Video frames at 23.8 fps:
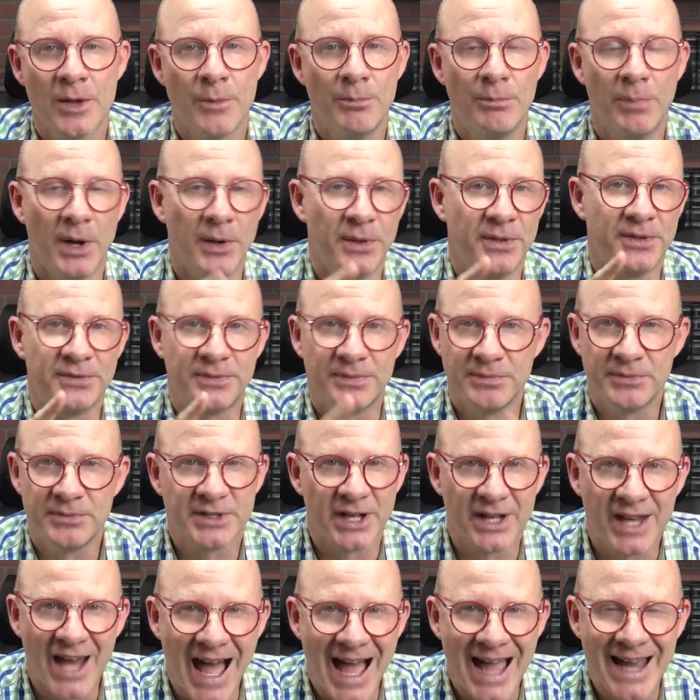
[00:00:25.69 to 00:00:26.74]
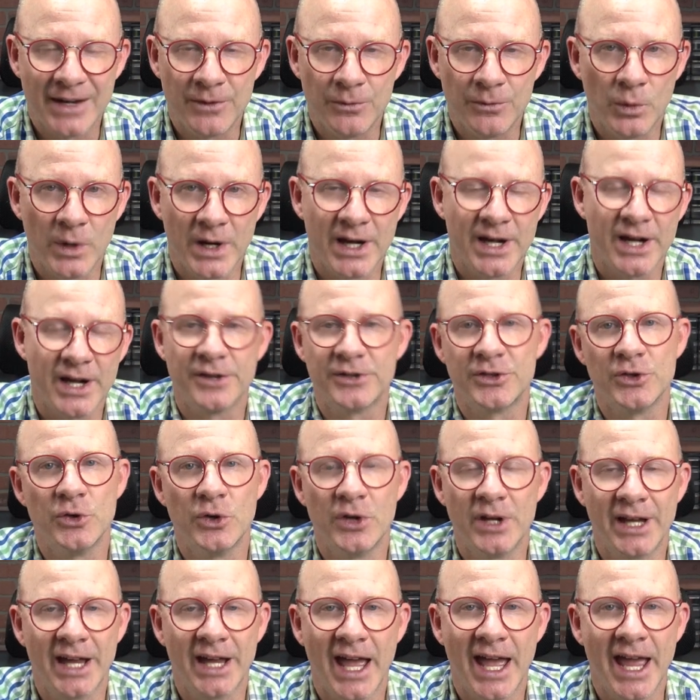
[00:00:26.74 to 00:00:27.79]
But tonight we are
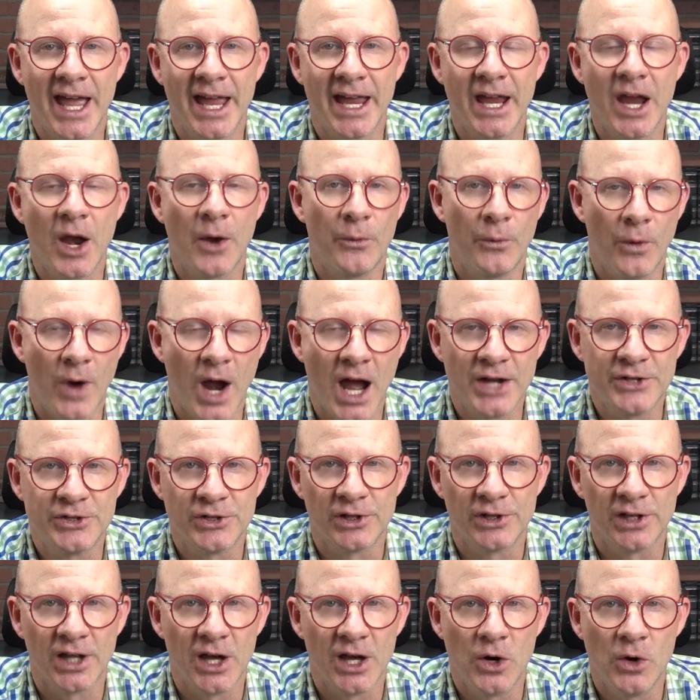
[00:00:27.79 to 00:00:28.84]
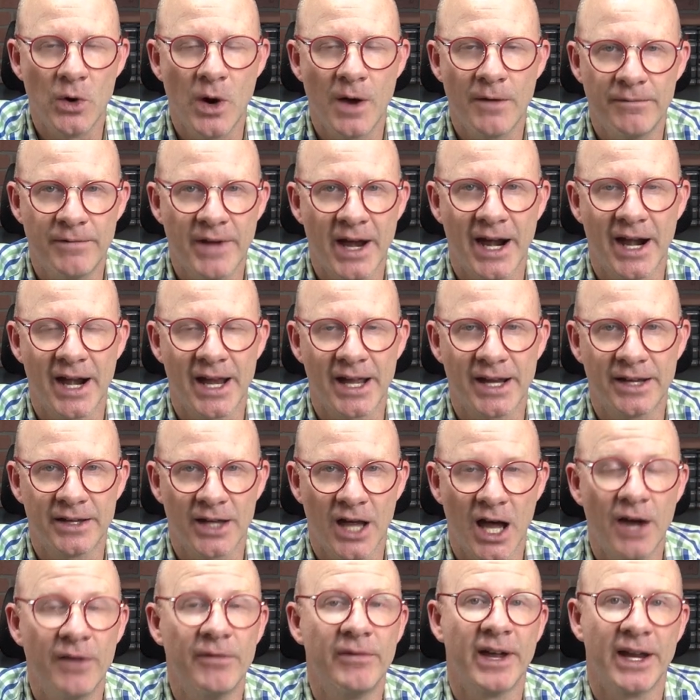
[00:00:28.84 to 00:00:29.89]
doing a Roger Lowe variant
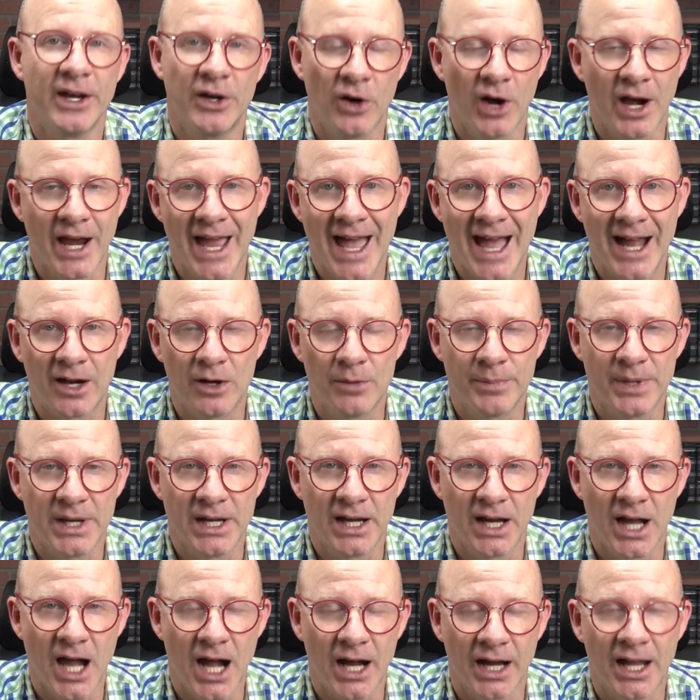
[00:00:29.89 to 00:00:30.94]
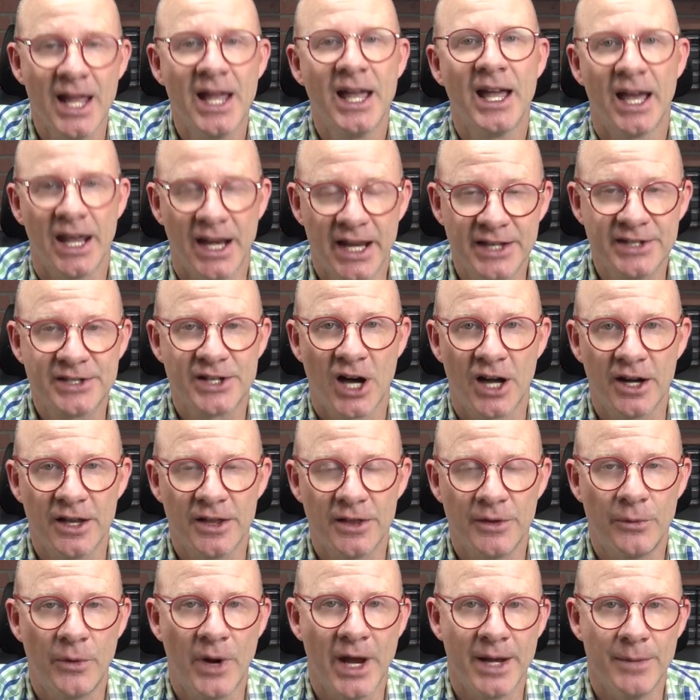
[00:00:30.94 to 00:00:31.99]
of a gray hackle peacock, and he's called it the
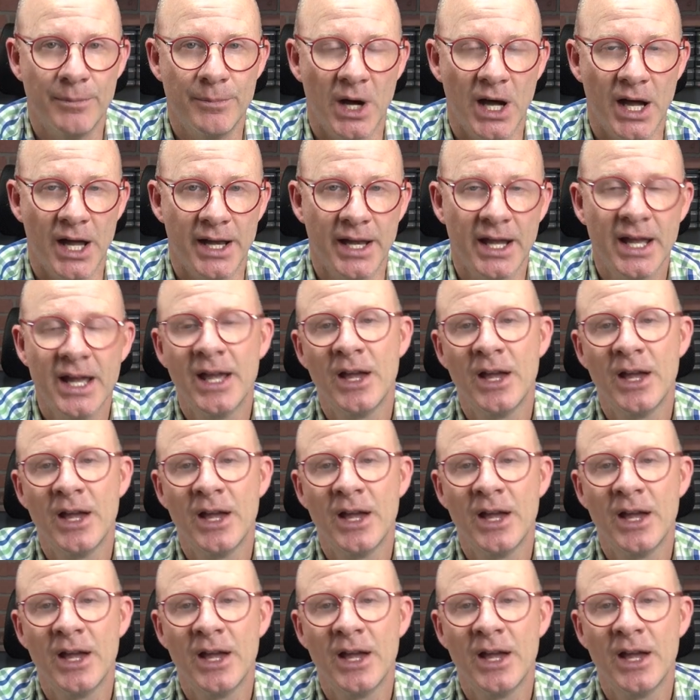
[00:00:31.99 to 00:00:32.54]
redbud.